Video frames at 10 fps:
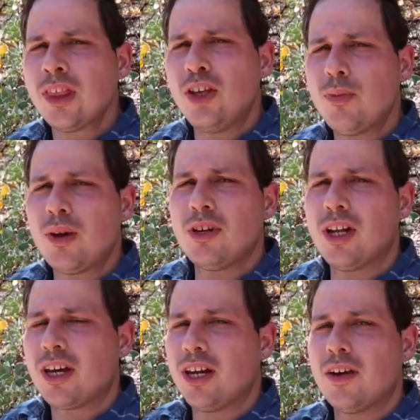you may be
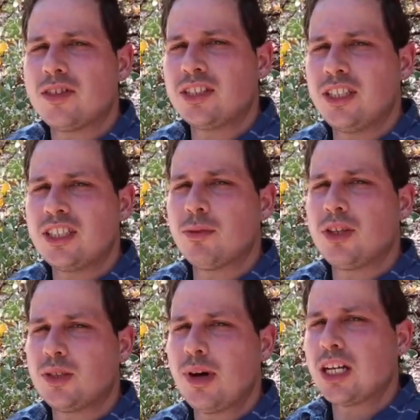lucky enough to see some of
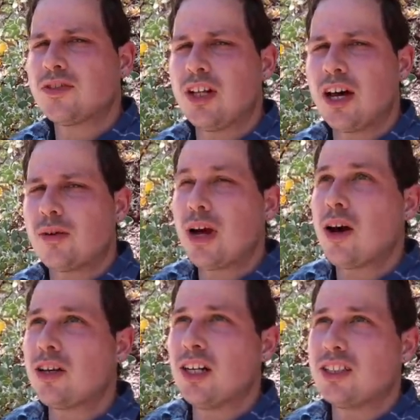these bats flying
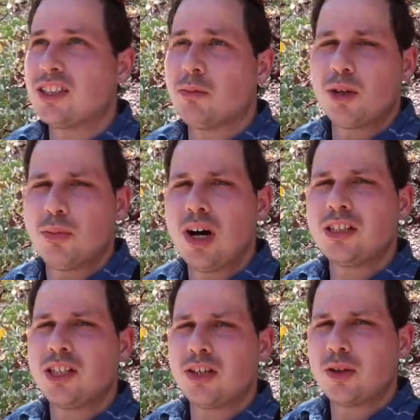around and eating some of the bugs
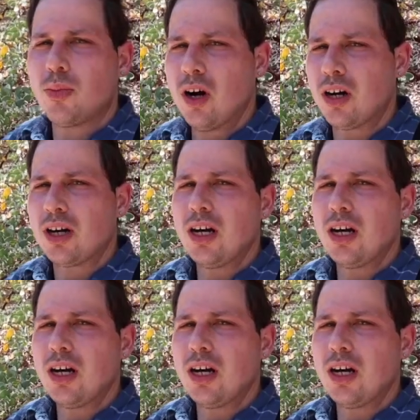here in the park.